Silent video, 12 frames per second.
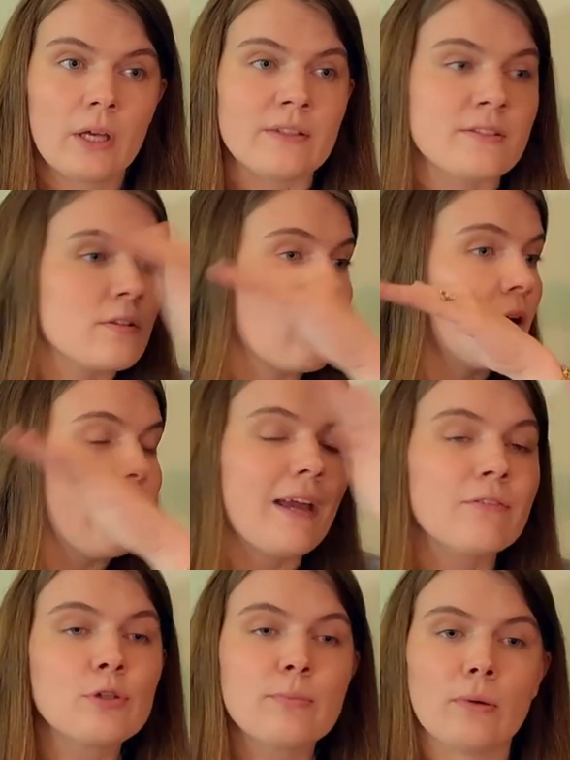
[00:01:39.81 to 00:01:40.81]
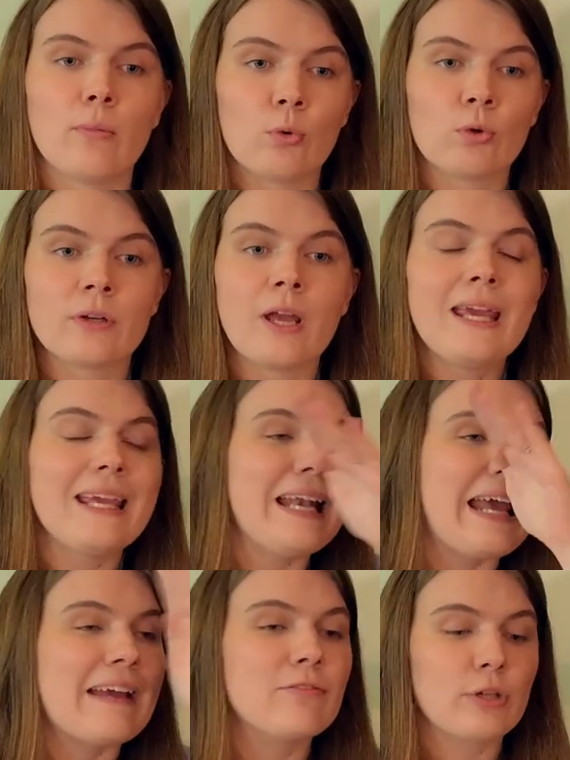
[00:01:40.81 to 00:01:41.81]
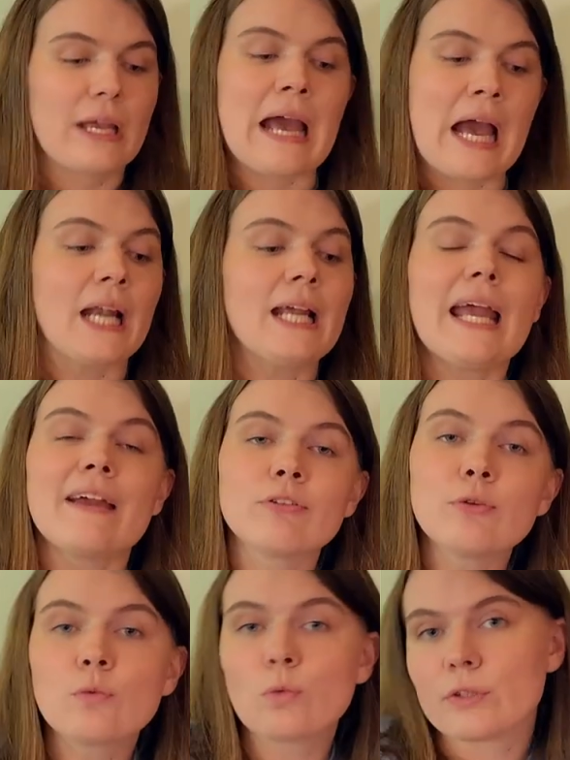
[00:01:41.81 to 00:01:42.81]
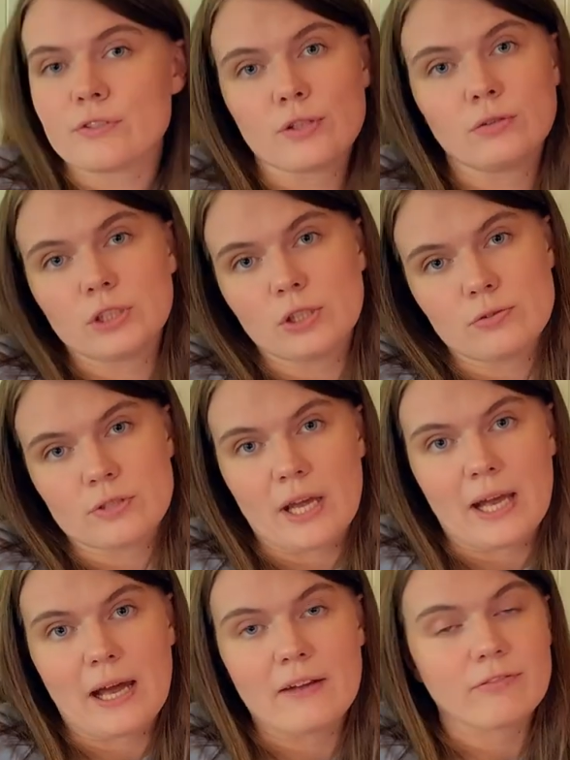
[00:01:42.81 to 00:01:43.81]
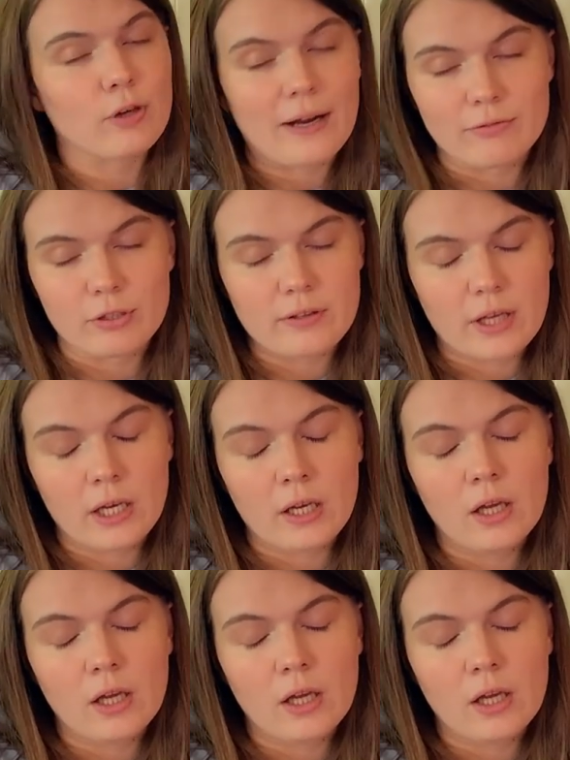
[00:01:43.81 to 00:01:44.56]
It's on every billboard, in every ad. Everyone wants you to use AI for everything.